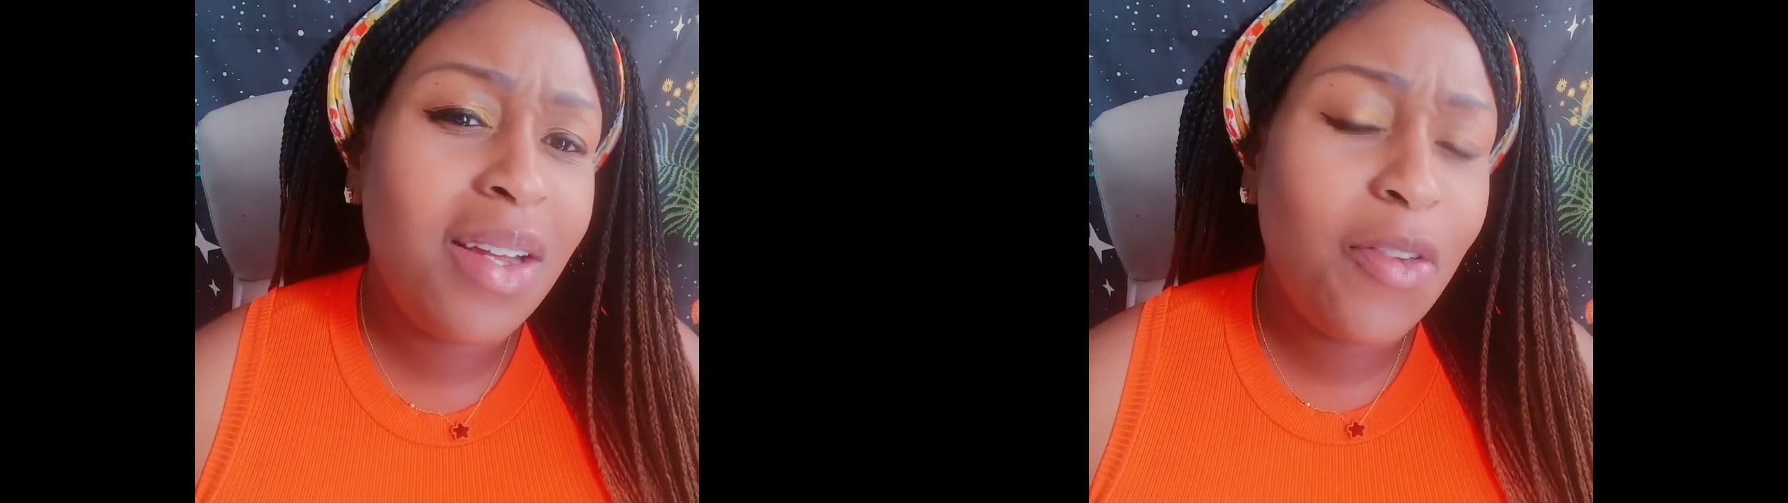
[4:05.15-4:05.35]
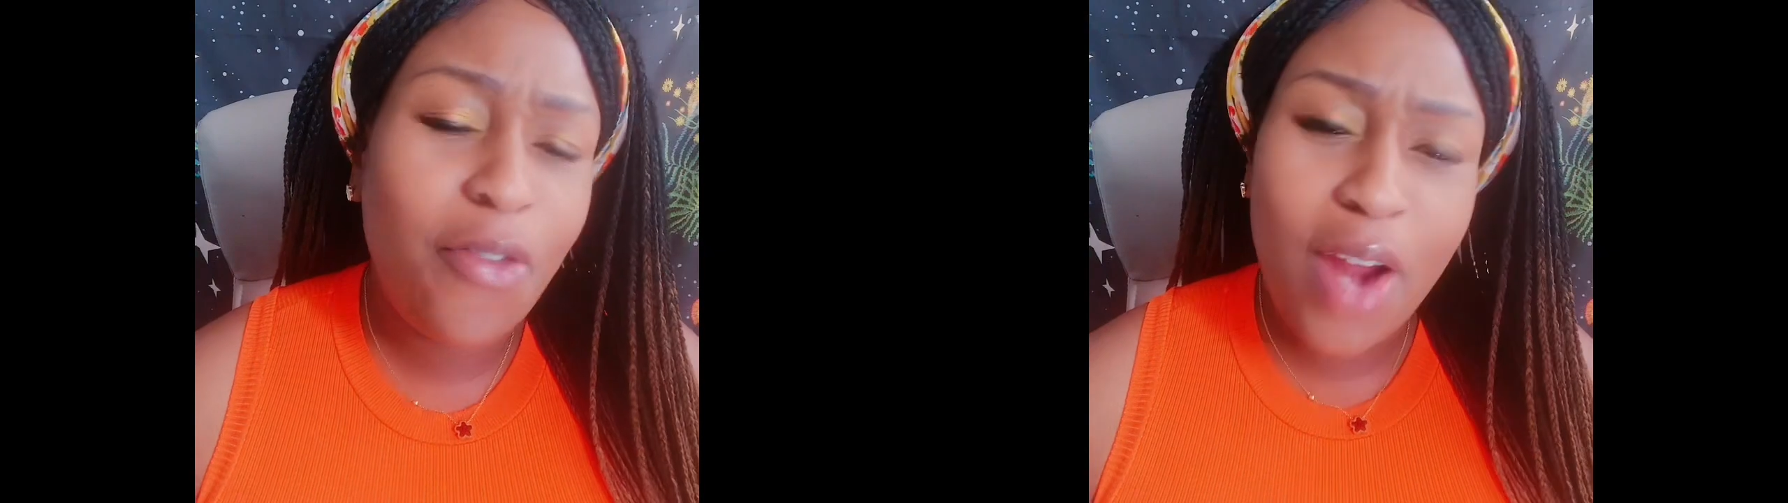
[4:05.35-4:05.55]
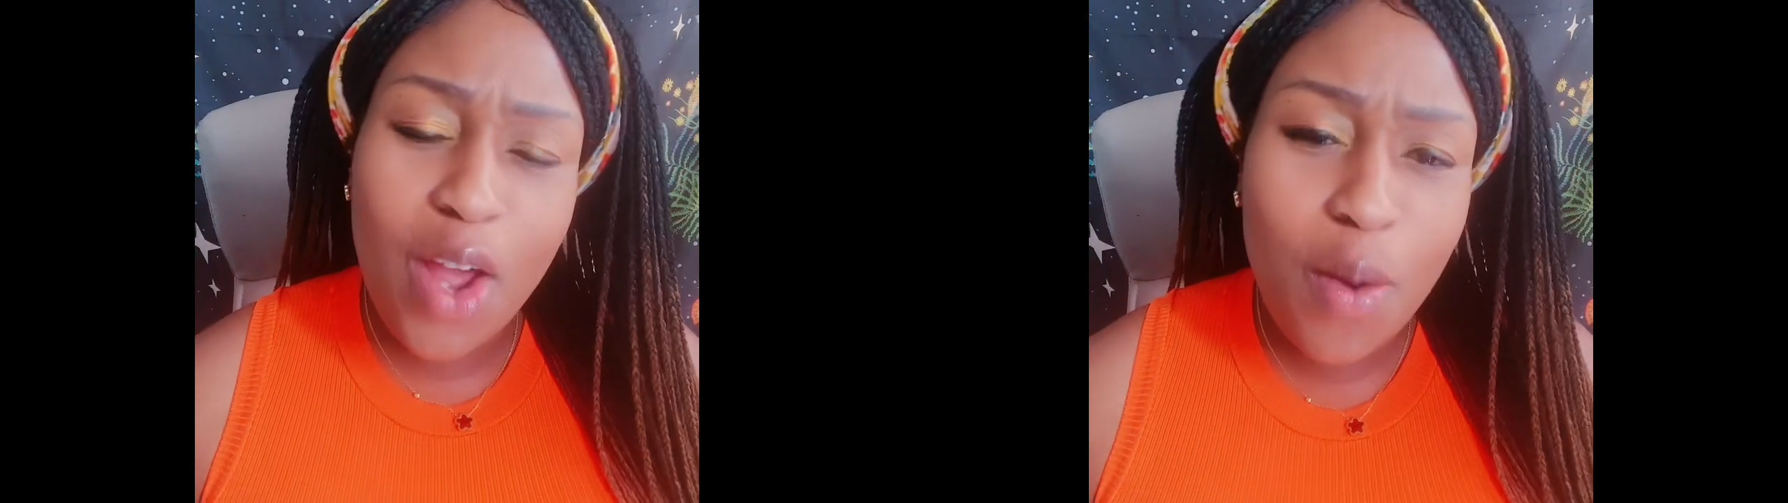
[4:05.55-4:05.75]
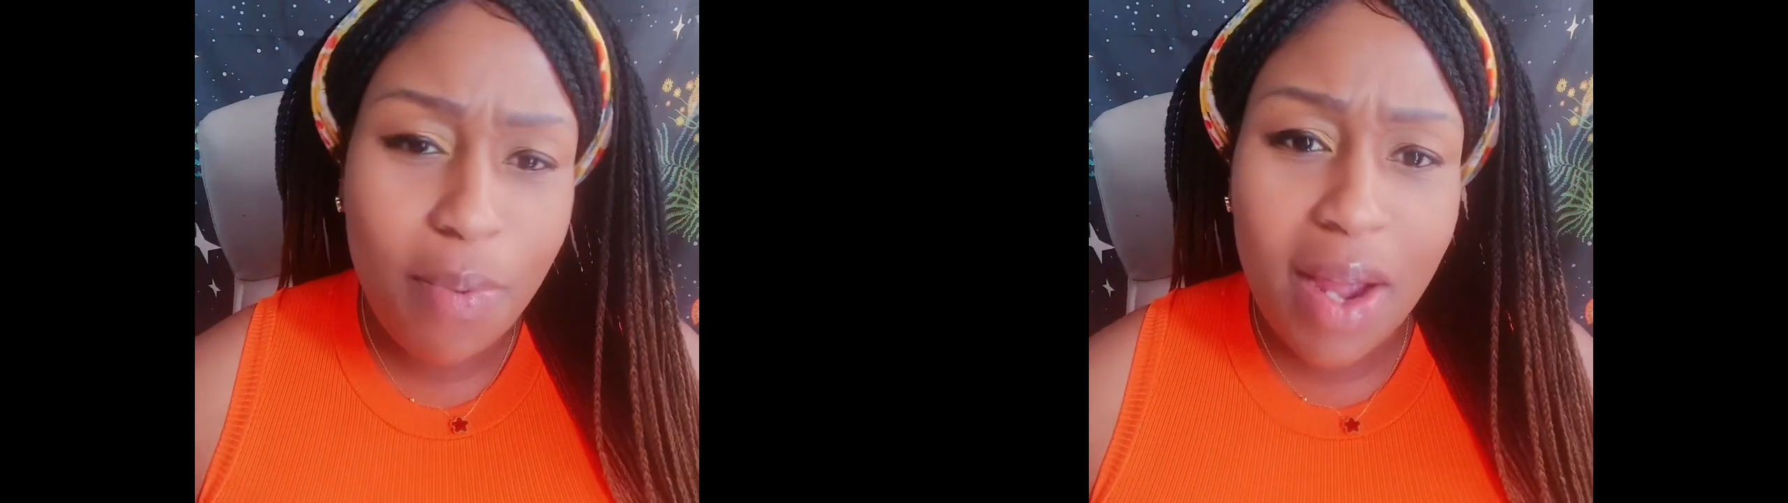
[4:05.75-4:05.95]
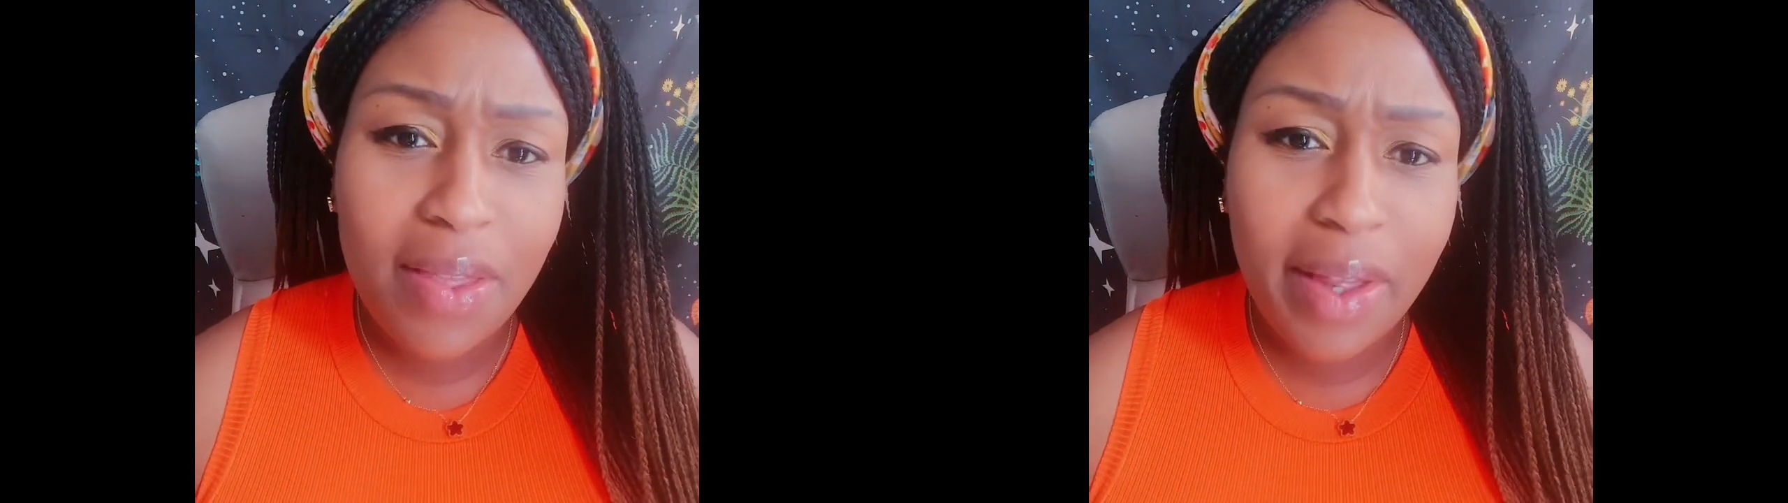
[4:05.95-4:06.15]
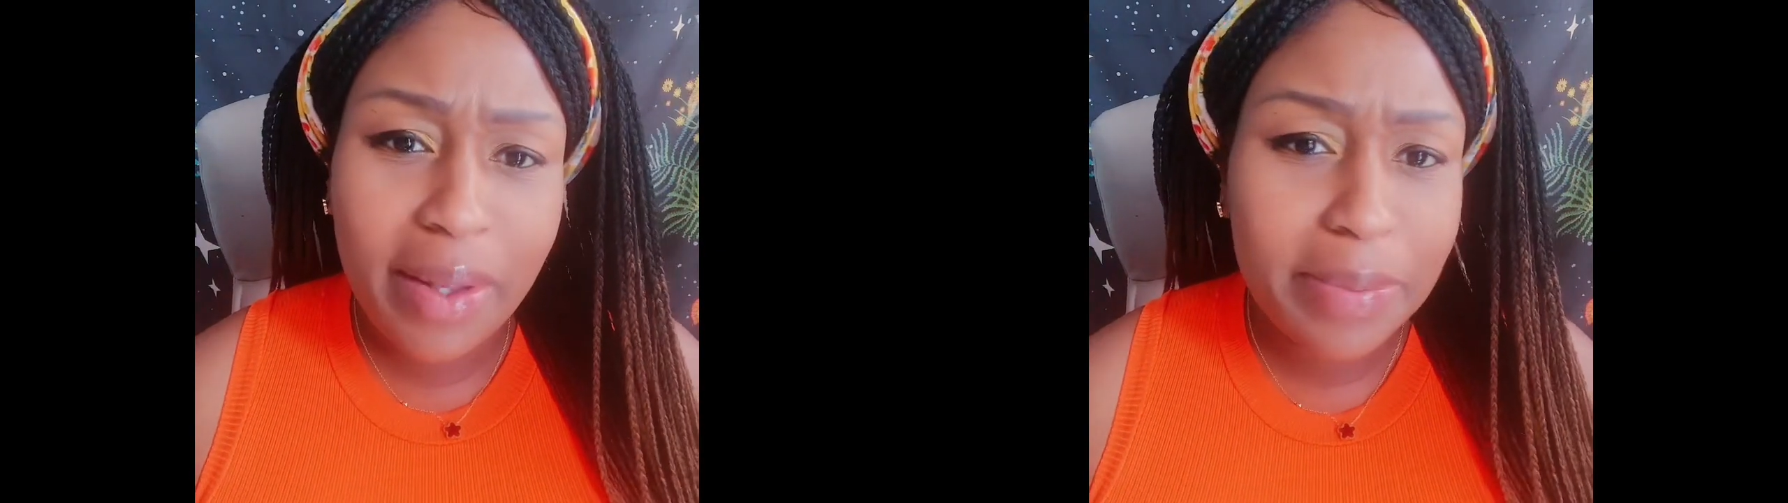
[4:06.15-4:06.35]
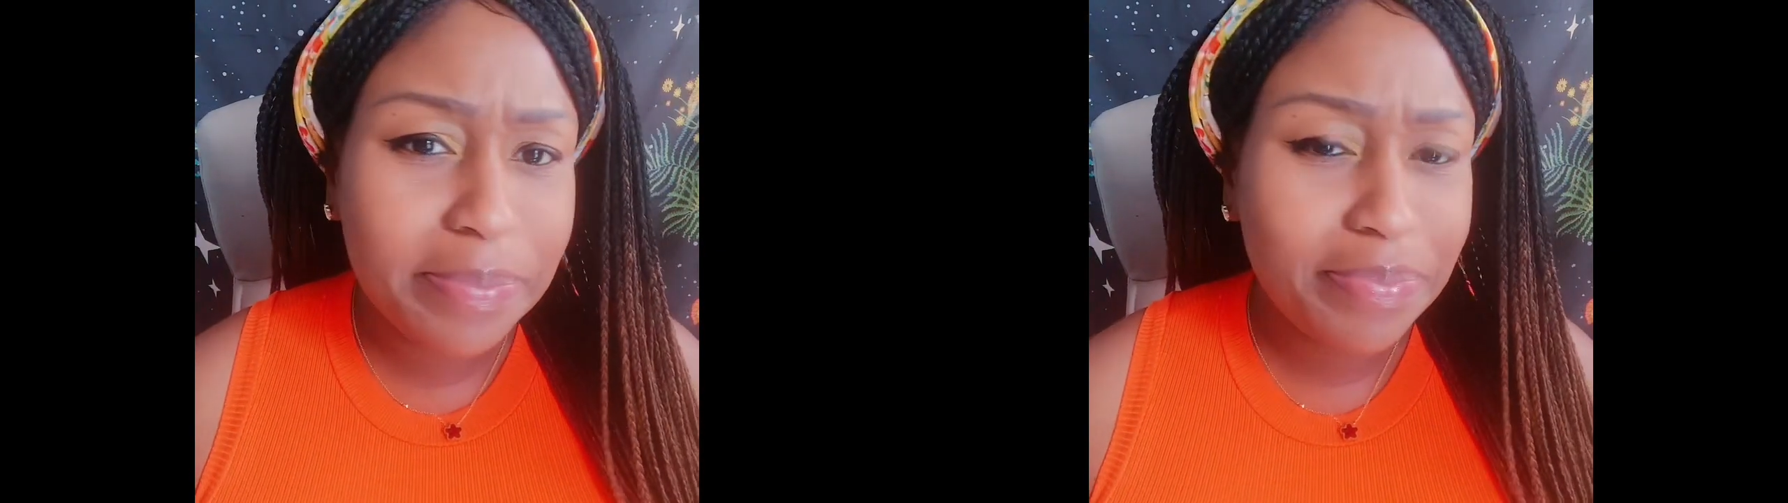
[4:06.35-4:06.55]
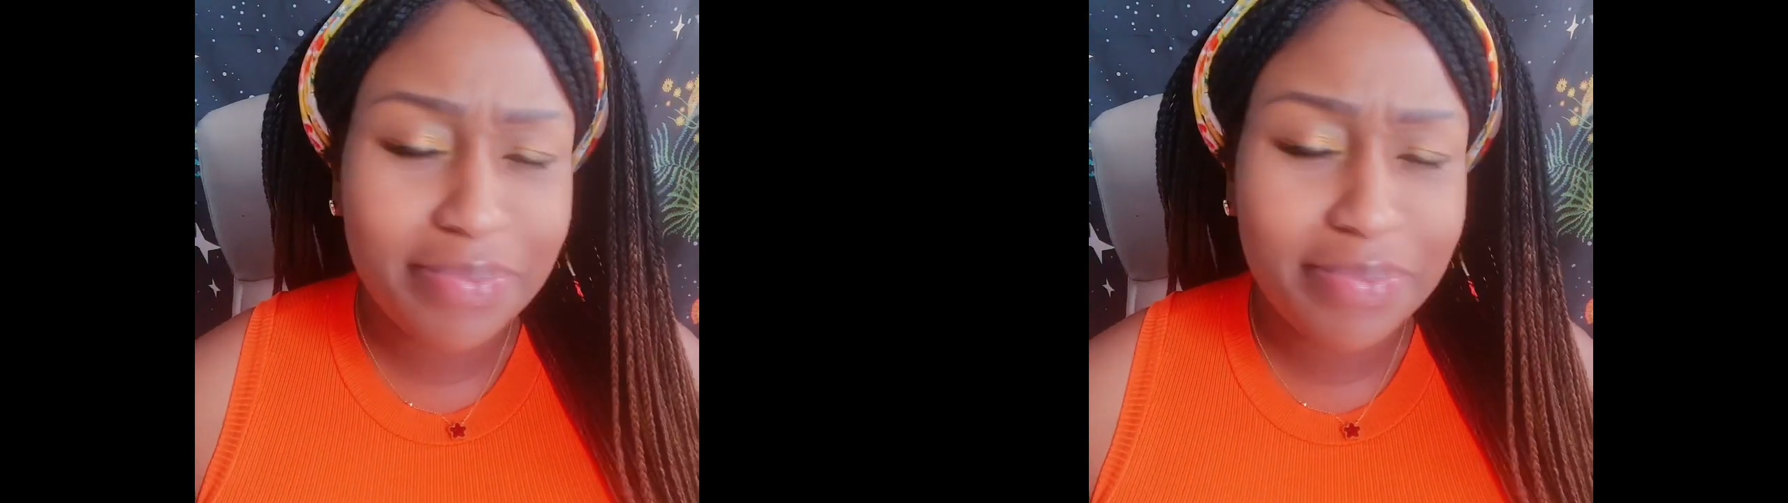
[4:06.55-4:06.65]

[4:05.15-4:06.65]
Frail brother,